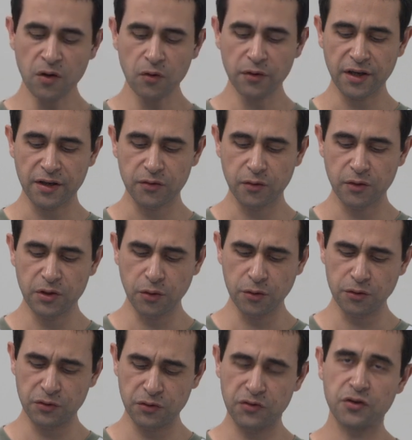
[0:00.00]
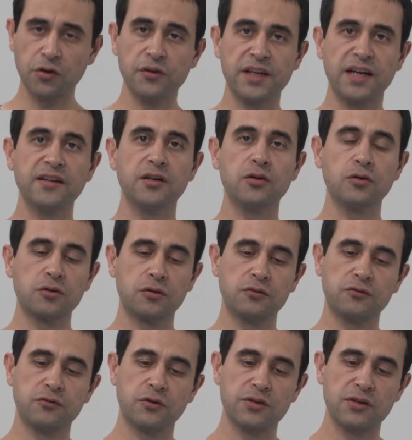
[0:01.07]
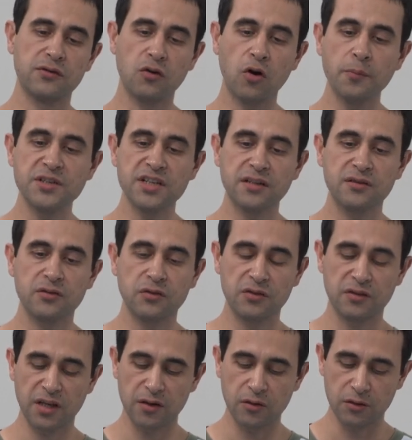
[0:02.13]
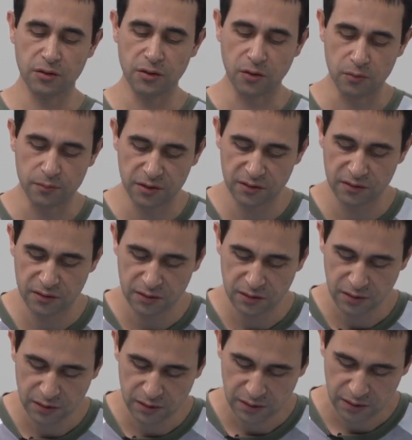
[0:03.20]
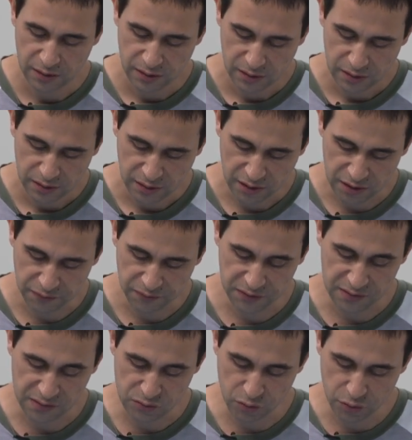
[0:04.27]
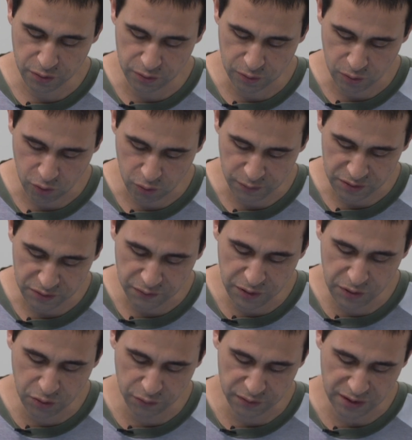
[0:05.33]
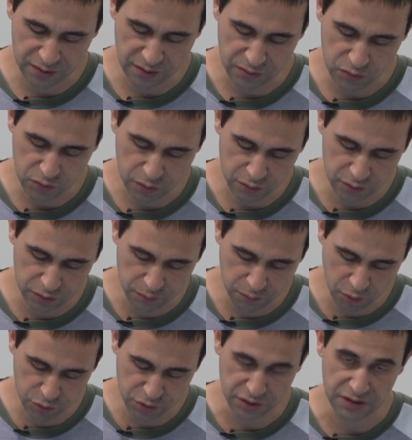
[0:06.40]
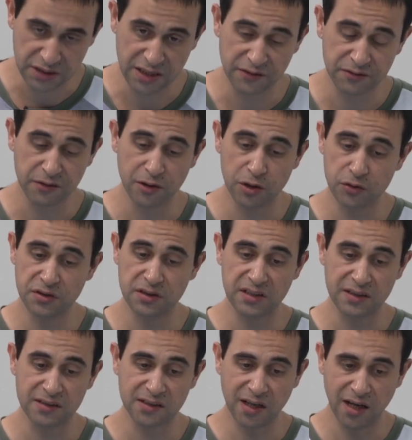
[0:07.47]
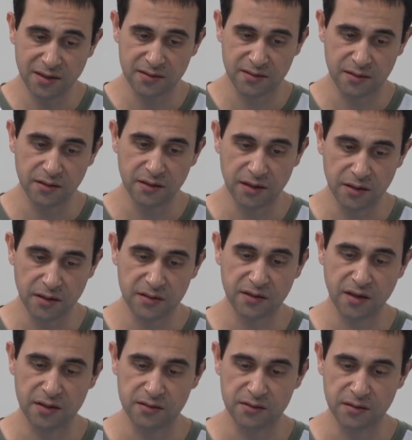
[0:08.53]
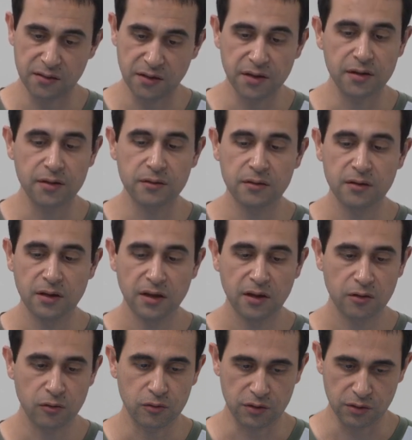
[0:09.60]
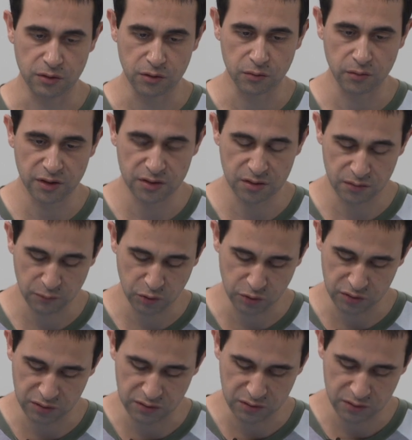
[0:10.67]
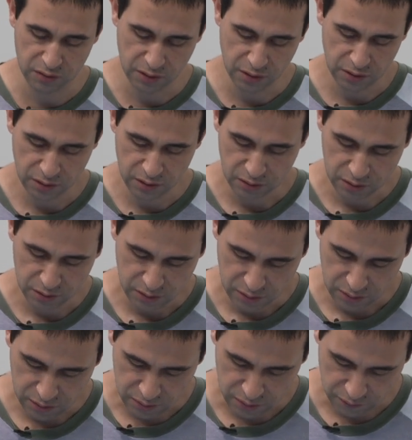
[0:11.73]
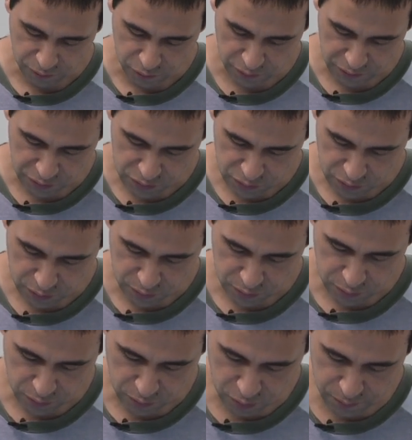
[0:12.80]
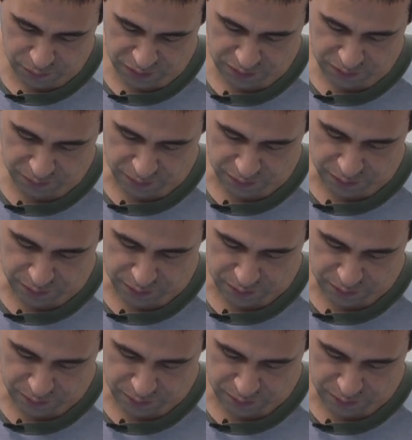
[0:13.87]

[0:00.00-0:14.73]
Okay, so in order to solve that, in order for this object to stay on the orbit, and if it's a circular orbit, we know that in circular motion, and if the velocity is constant, and it is constant here, according to the question, because it's following a circular orbit where